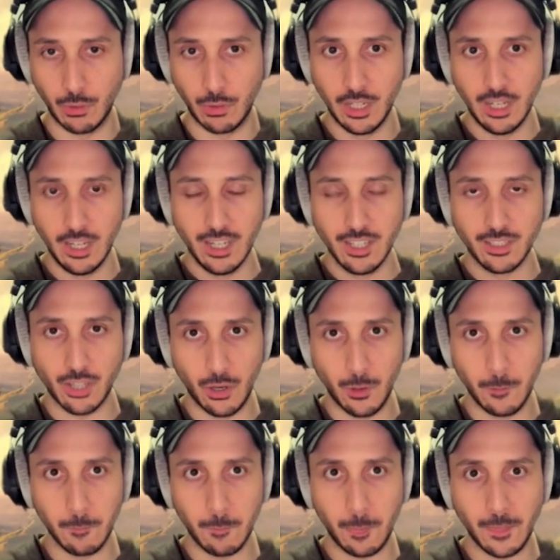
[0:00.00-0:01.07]

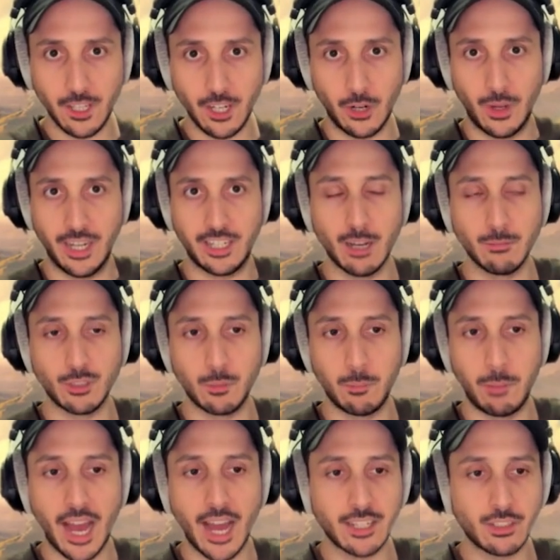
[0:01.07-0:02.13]
So, it comes
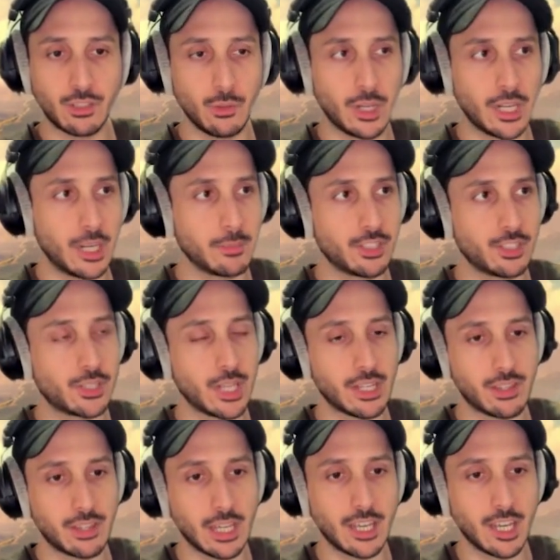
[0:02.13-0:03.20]
back to, and I'm just like
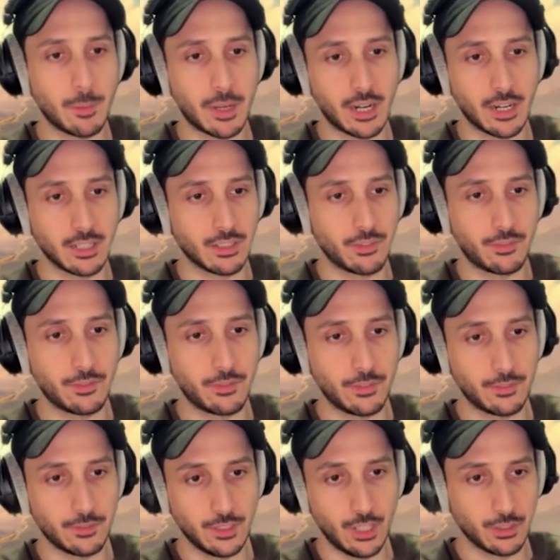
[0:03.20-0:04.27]
thinking about it as
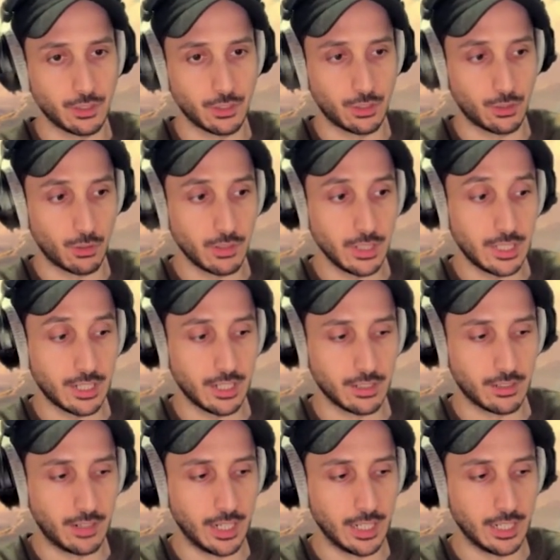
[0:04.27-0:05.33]
as a storyteller,
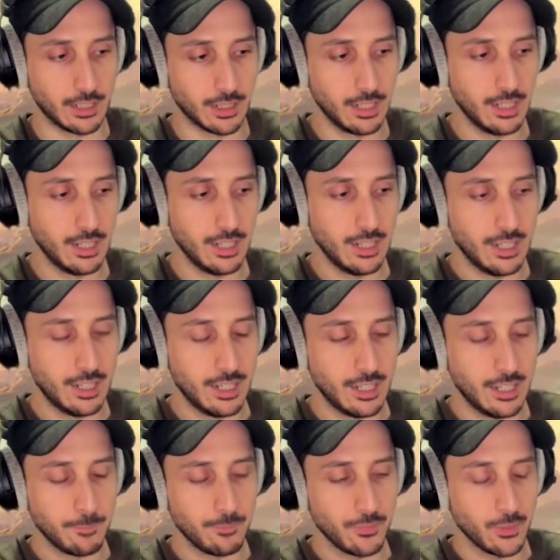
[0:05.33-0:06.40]
right?
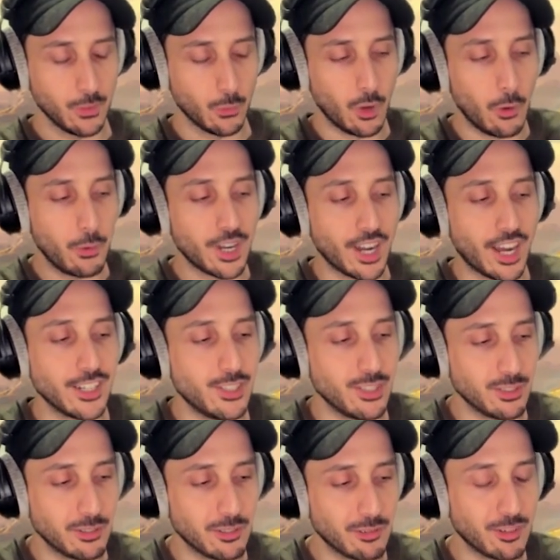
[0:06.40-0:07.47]
What would I do?
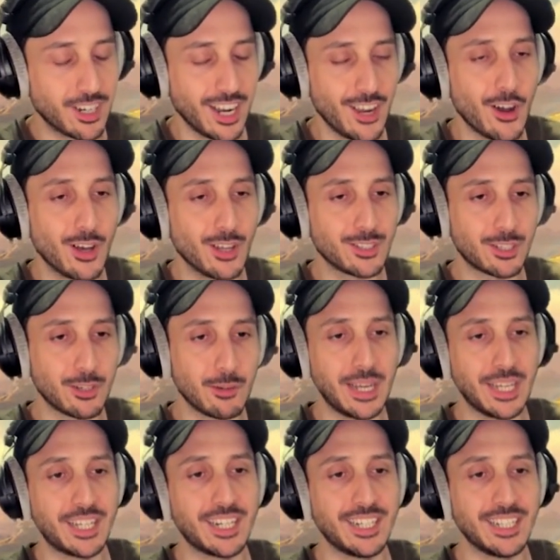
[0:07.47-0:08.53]
Would I also make it
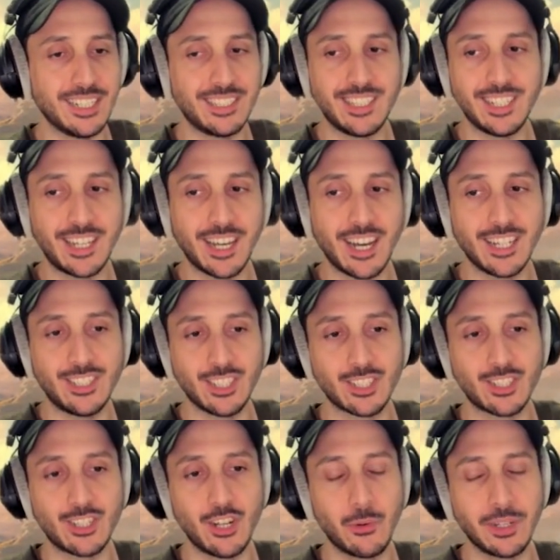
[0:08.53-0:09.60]
an isekai just
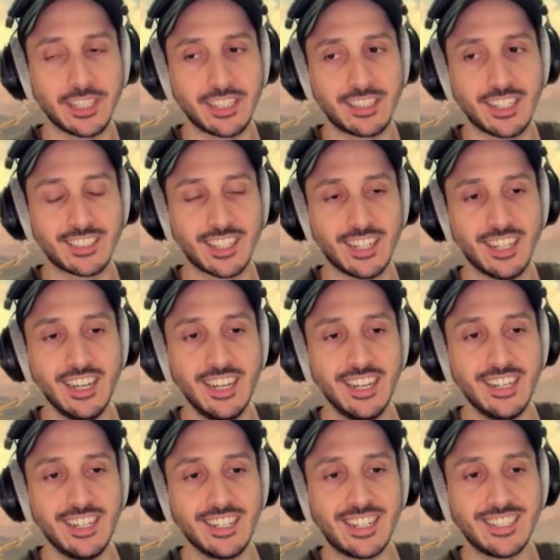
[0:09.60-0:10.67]
knowing that that's going to...
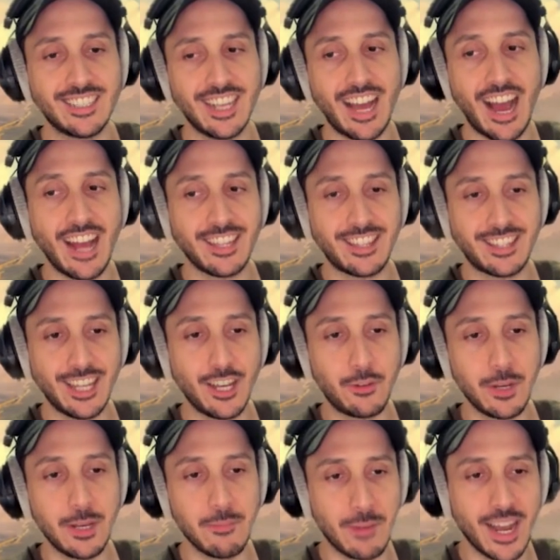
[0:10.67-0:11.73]
Because I think we
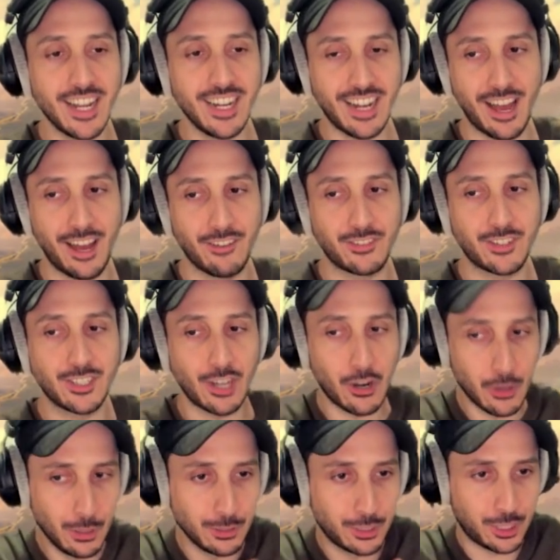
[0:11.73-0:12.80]
might have. Because our whole
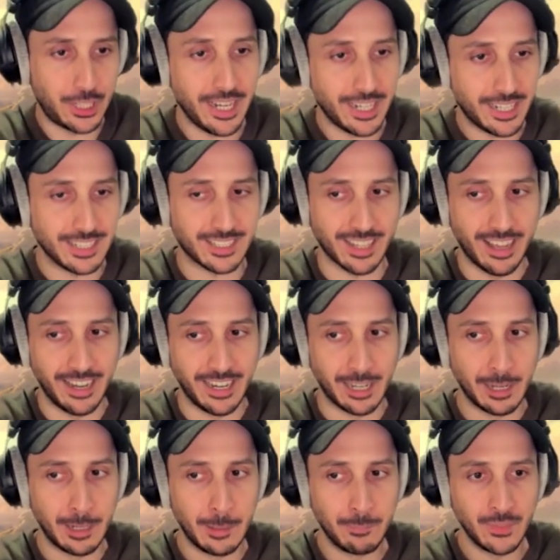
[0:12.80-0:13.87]
shtick is like,
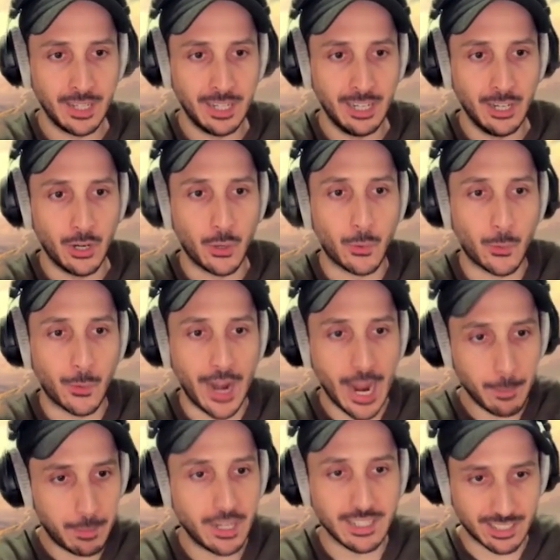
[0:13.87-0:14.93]
wrap
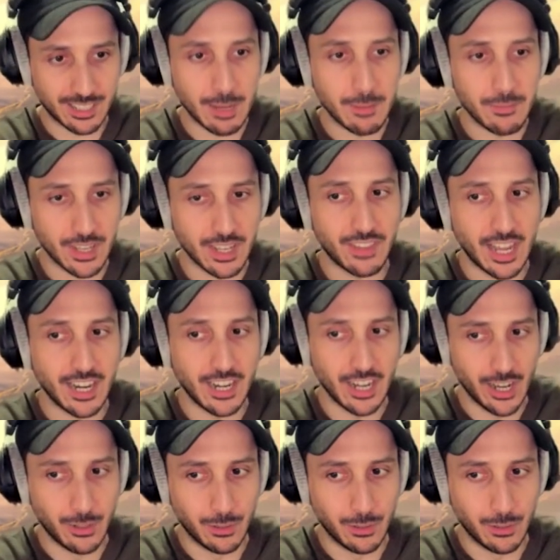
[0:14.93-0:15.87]
it in something they know.